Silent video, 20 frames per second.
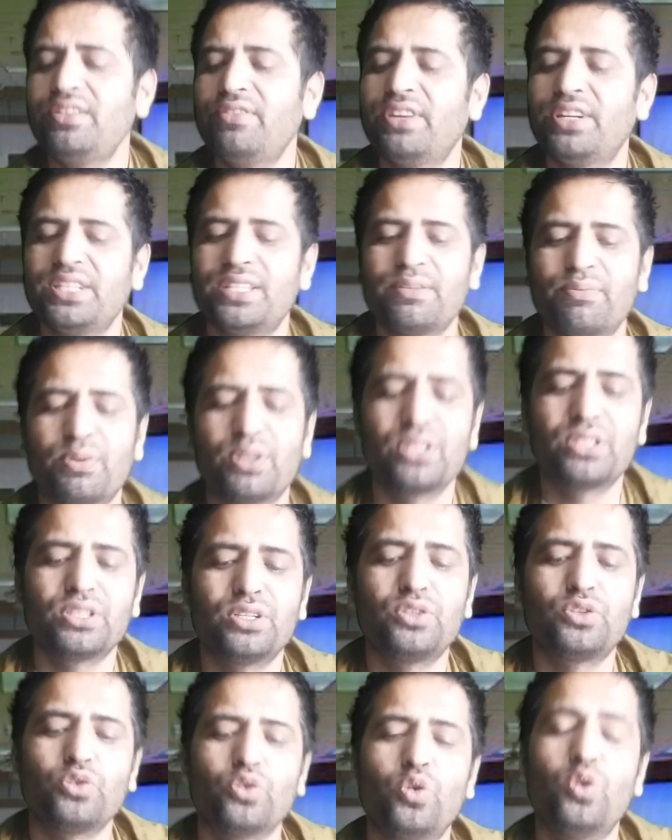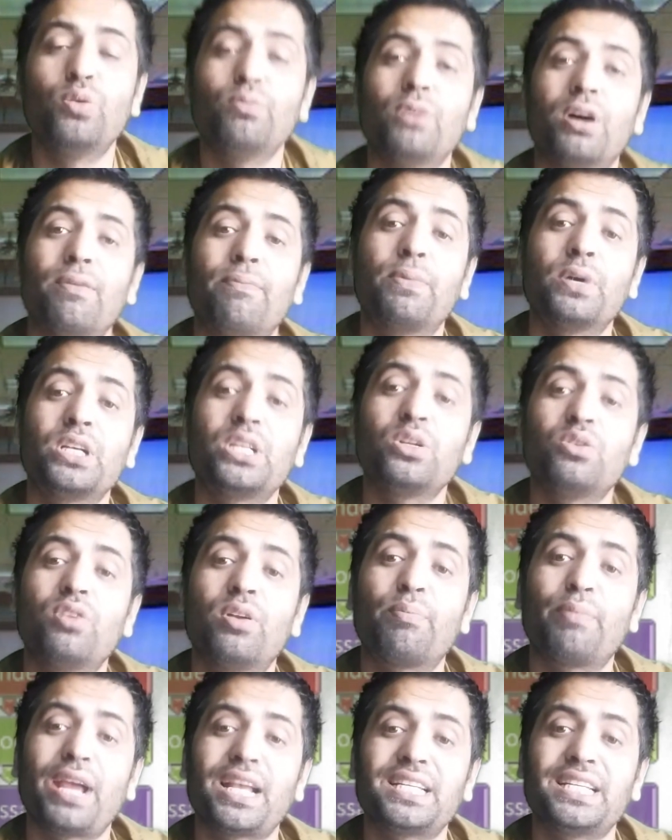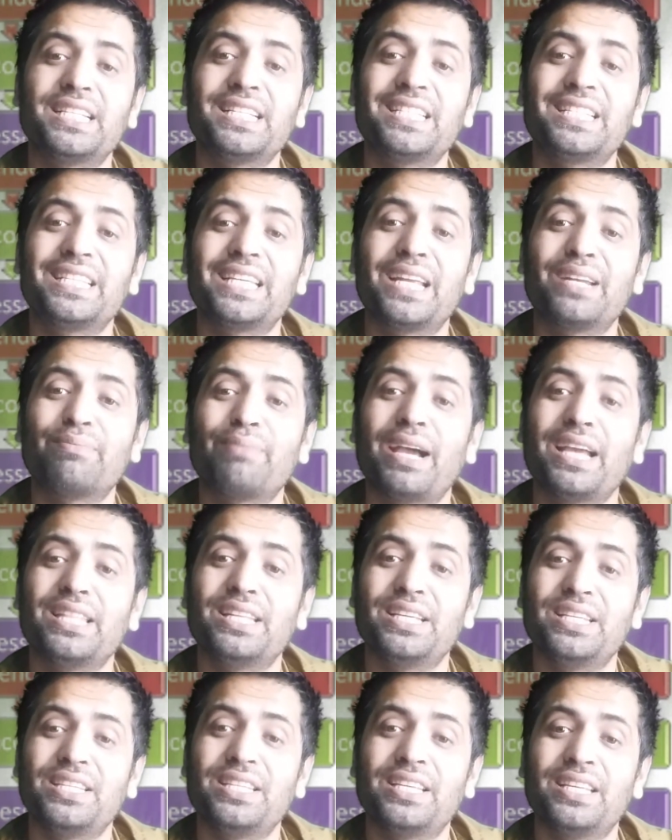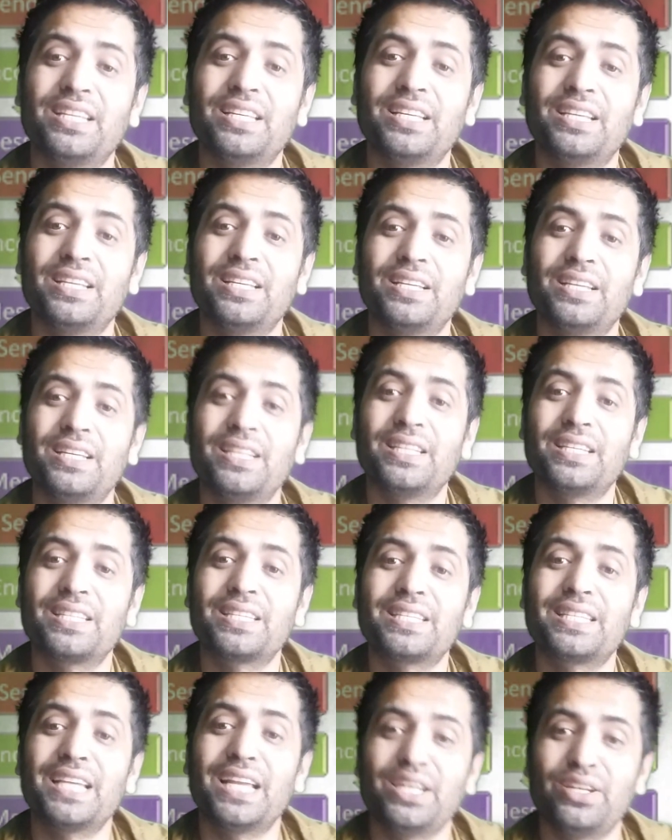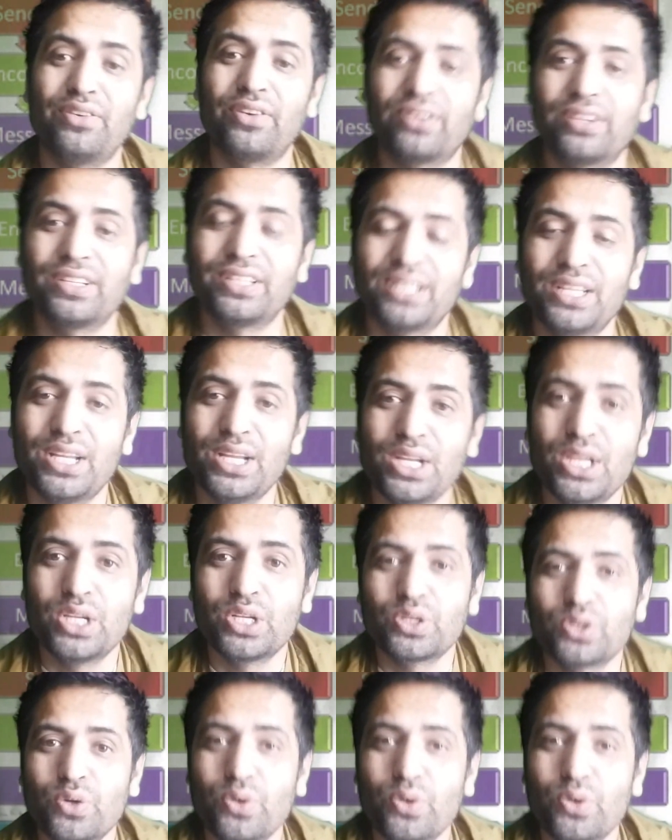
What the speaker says: or receiver is the person to whom a particular message is sent by the sender.